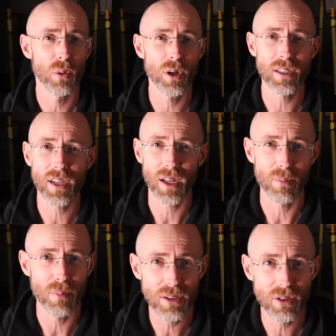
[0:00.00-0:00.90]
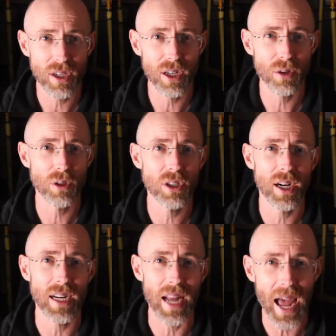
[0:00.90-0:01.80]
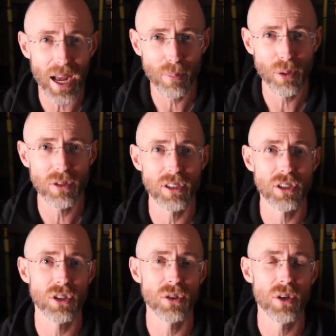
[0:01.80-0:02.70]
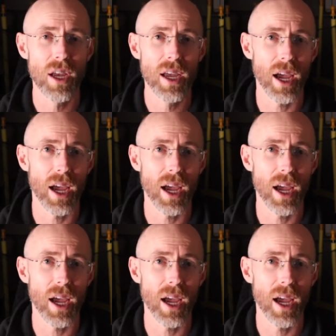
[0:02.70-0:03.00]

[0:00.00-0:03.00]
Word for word: We're not talking muscle here, we're talking adipose tissue.